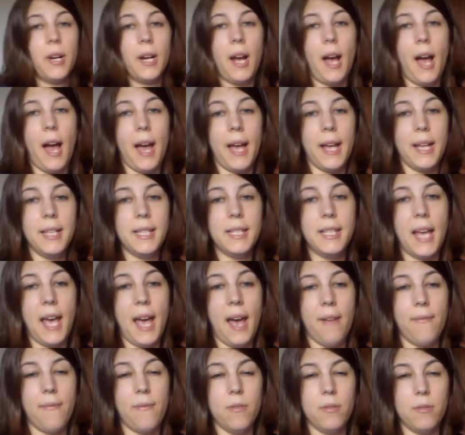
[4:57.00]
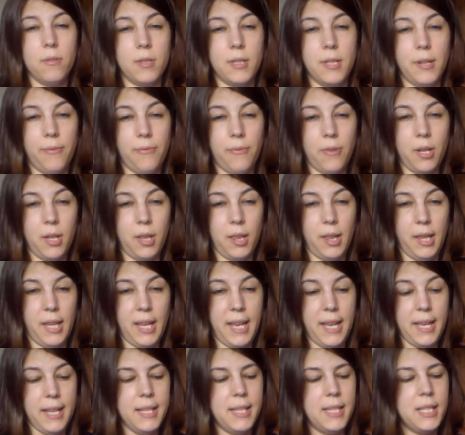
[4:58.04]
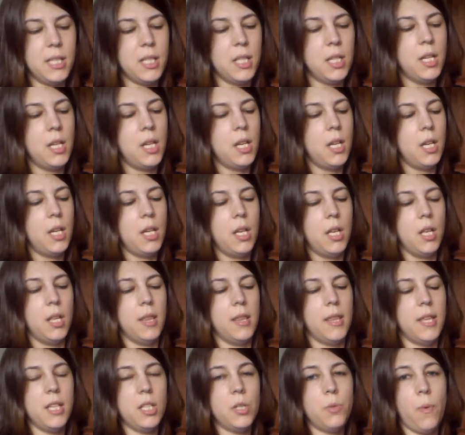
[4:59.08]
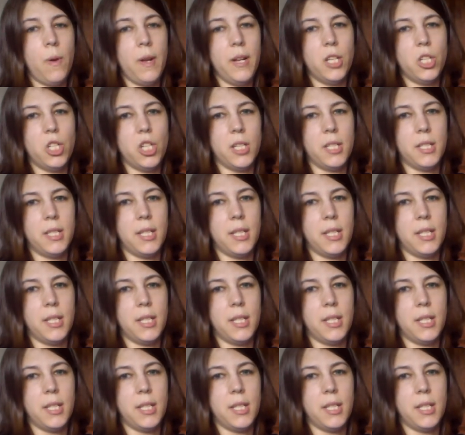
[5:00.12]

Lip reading: kinds that have different lids. This one is just a